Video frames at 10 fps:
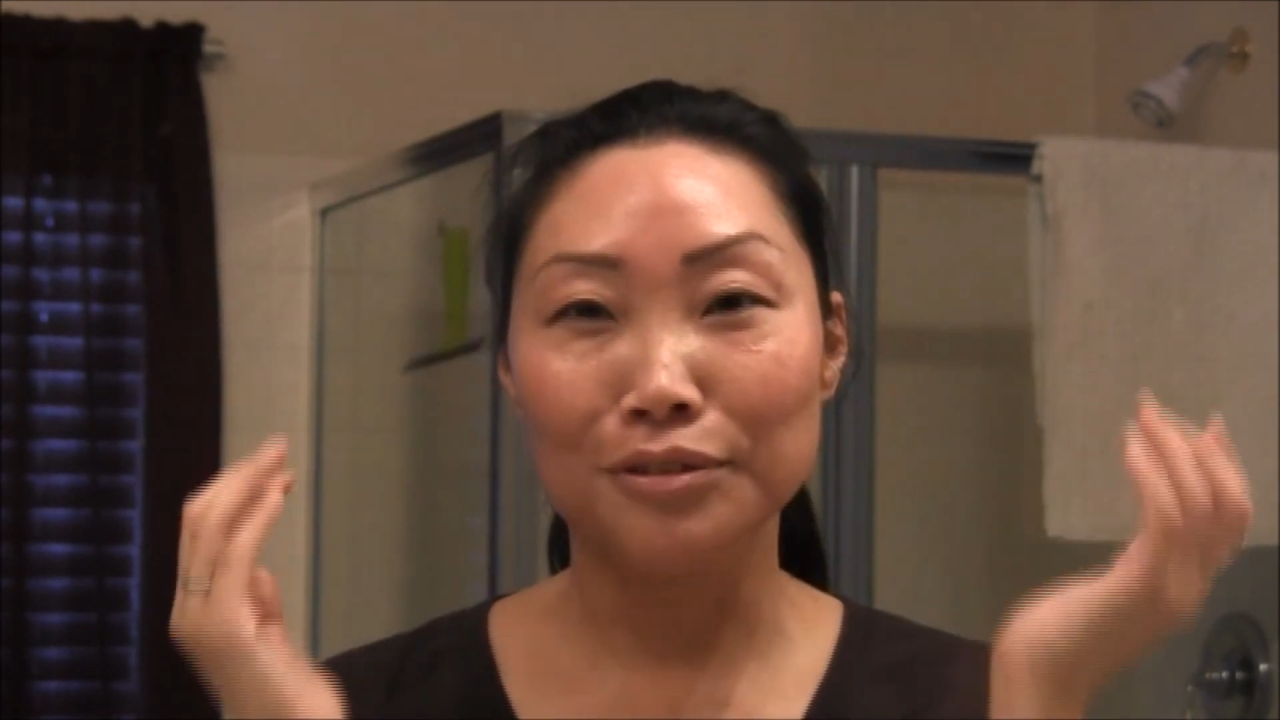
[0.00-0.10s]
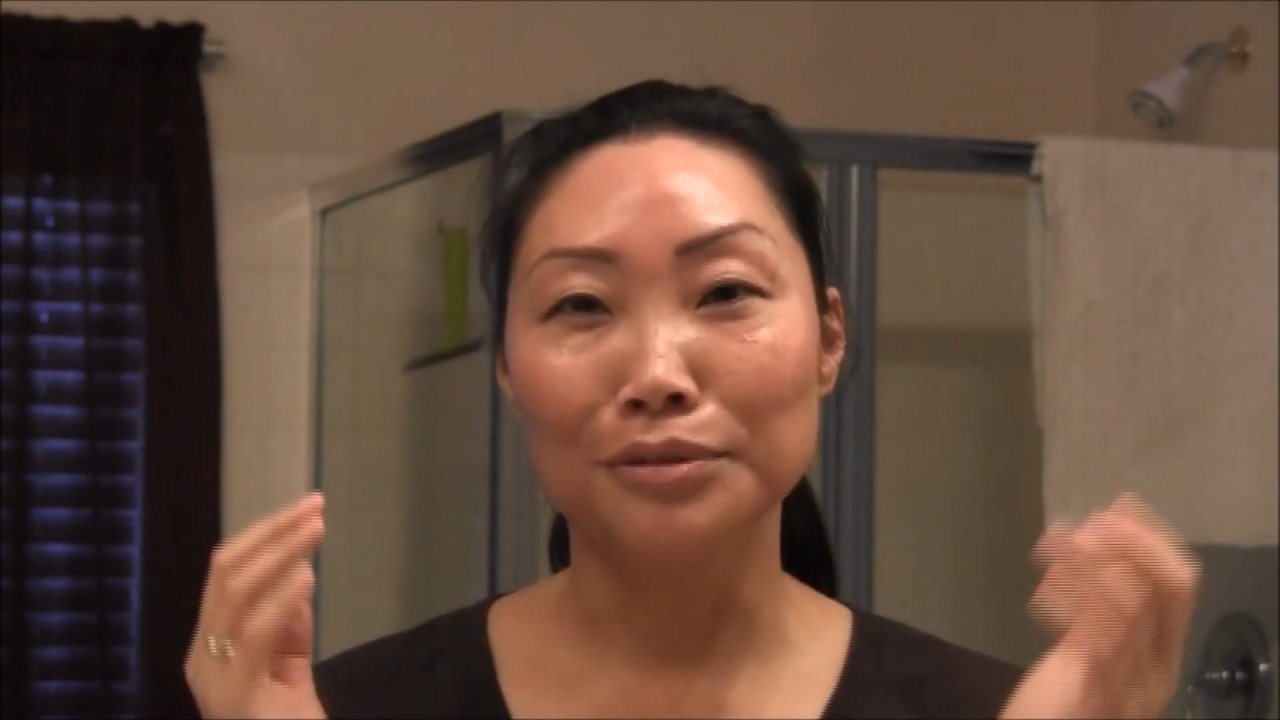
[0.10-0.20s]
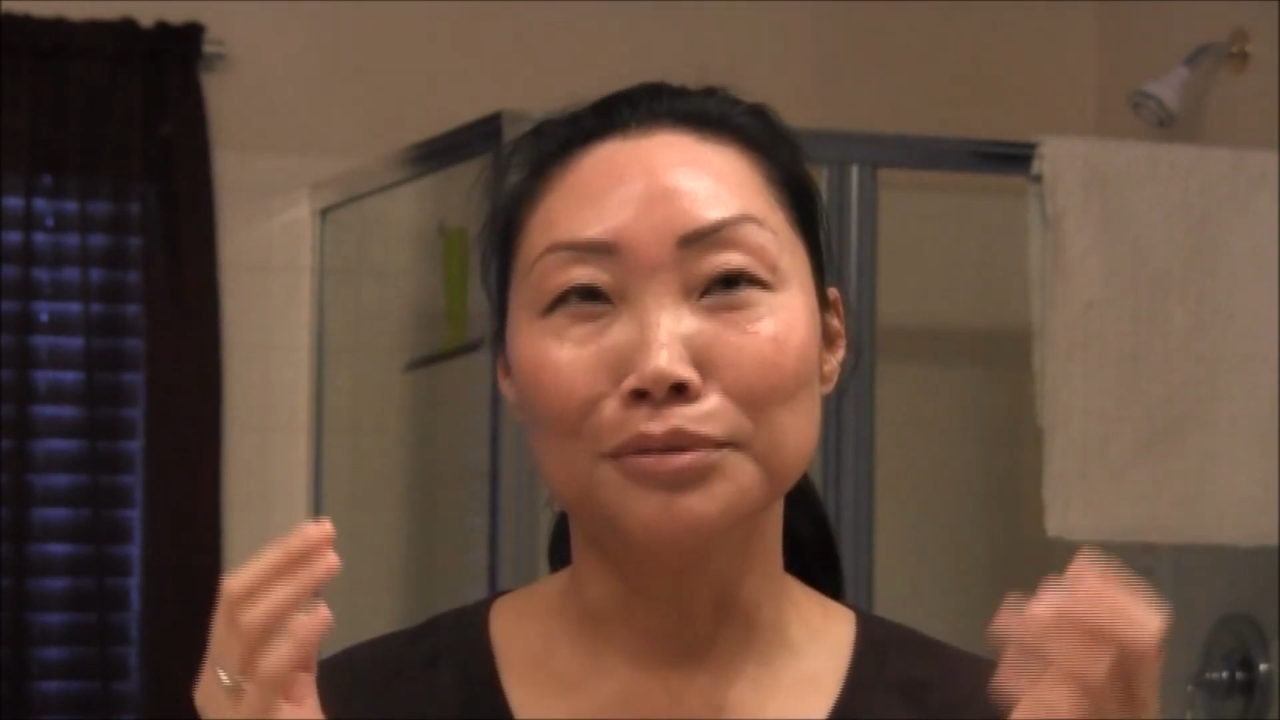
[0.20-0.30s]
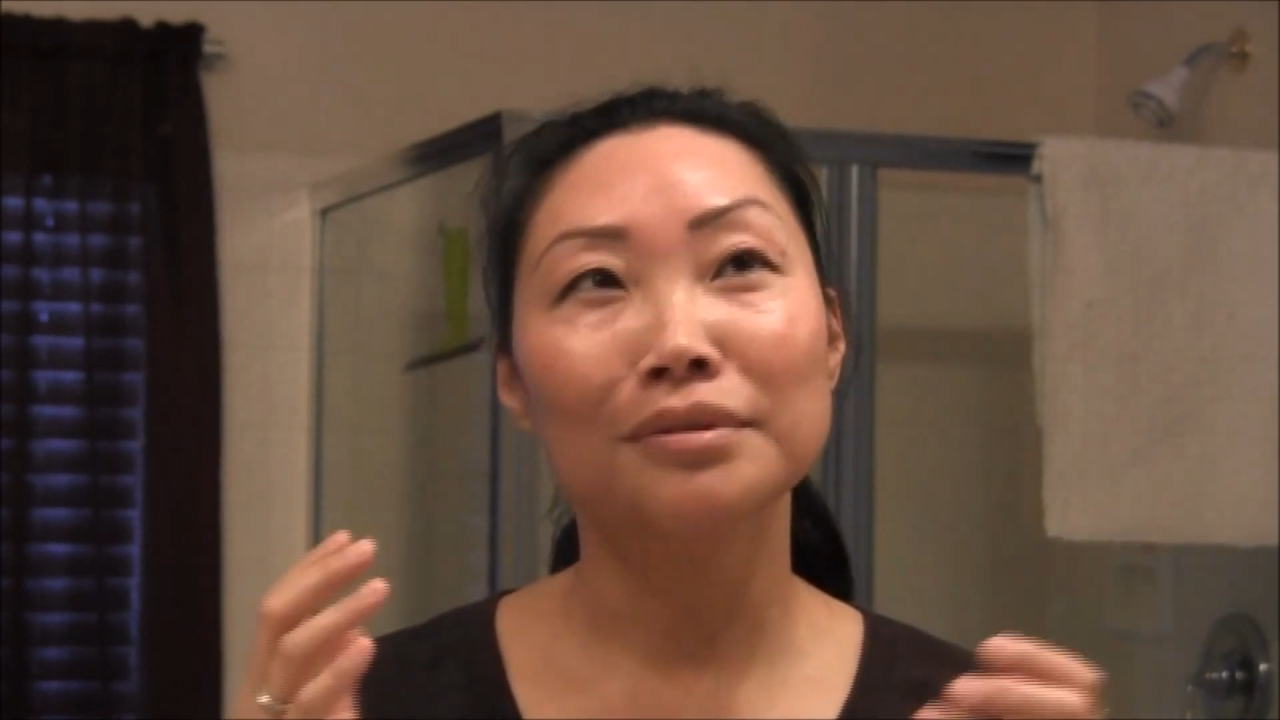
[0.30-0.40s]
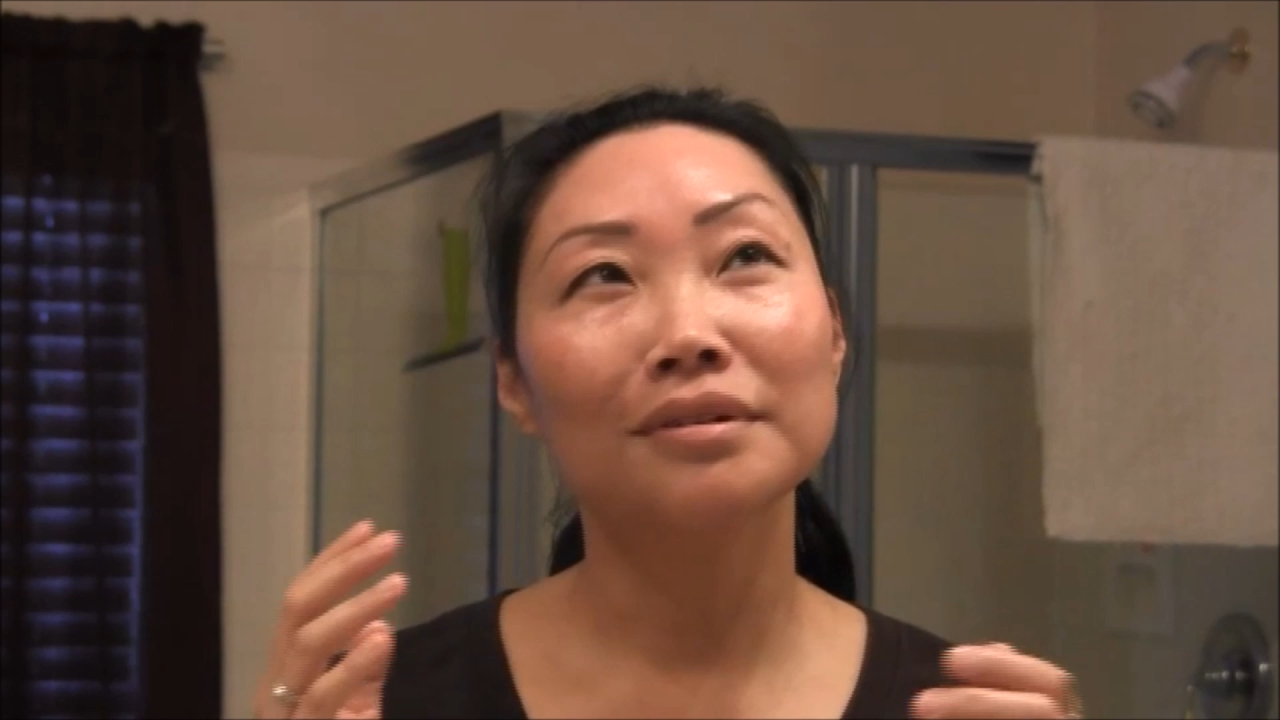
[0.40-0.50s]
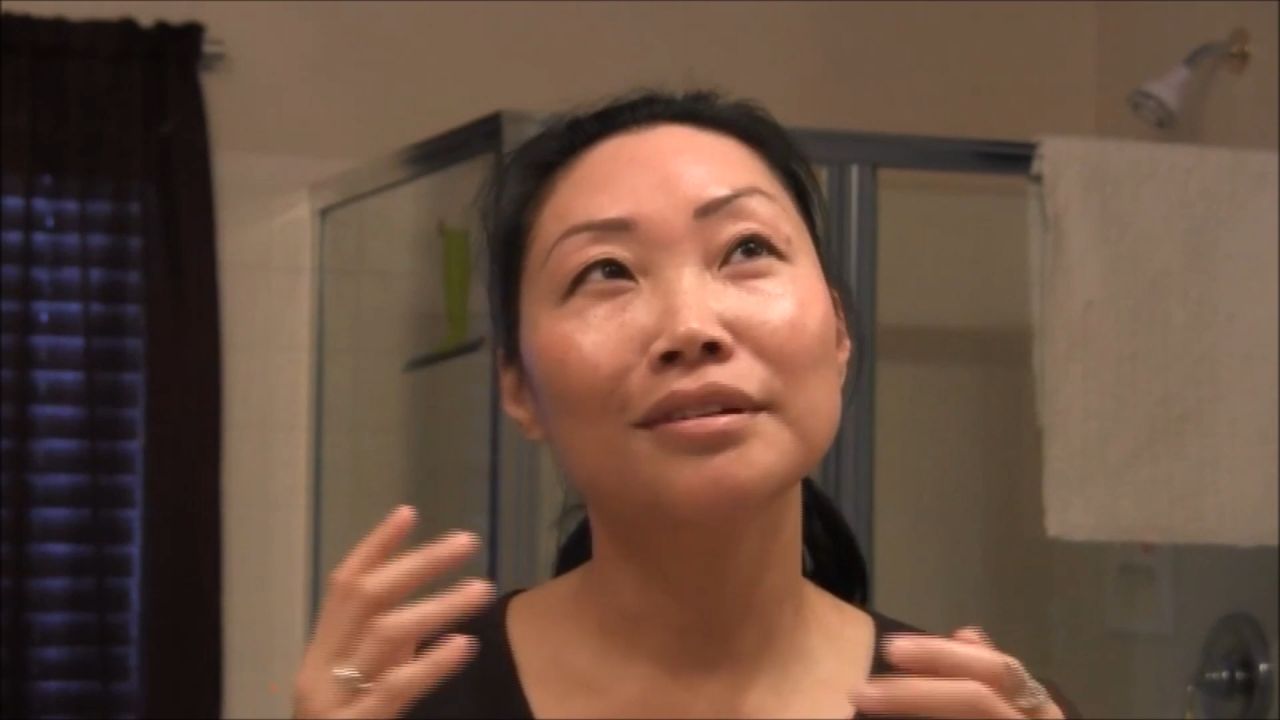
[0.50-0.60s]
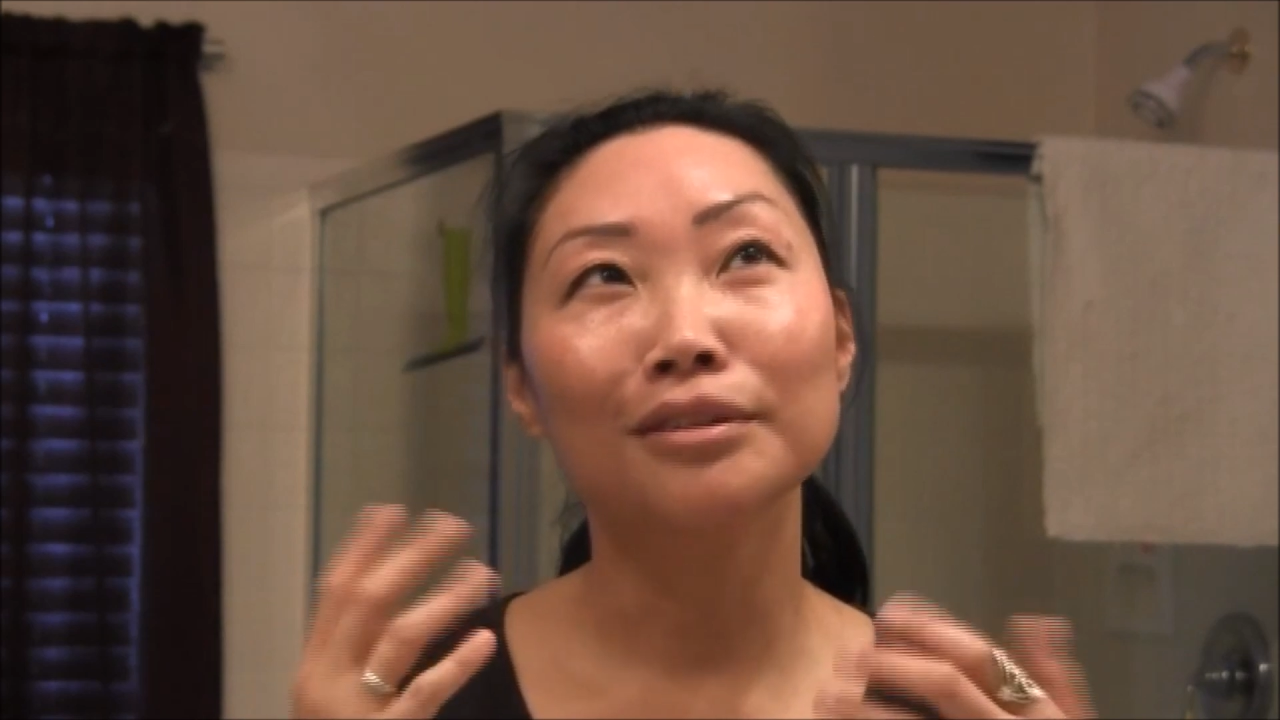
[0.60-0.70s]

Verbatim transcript: to